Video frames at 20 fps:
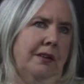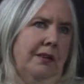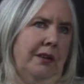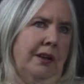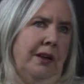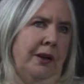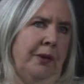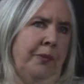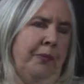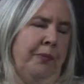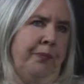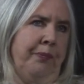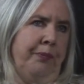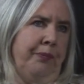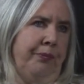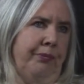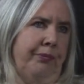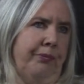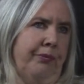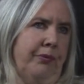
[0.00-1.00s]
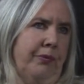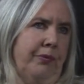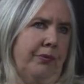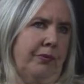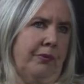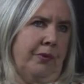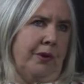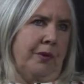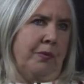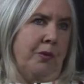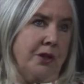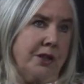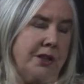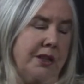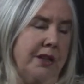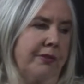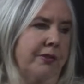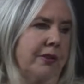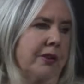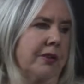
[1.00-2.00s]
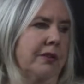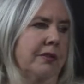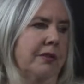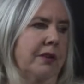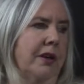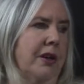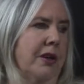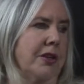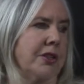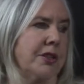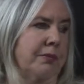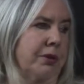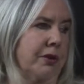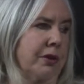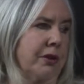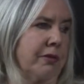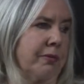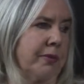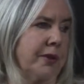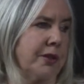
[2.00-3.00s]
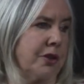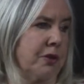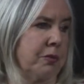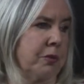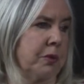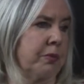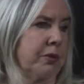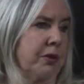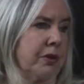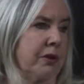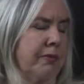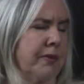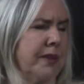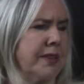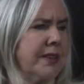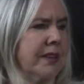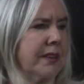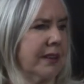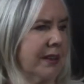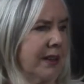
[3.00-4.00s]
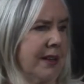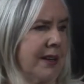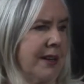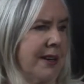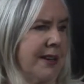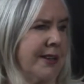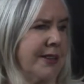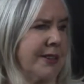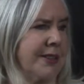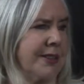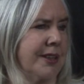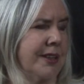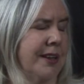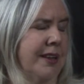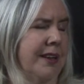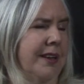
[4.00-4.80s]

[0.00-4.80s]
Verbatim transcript: um, were mostly for house improvements, home improvements, and cars.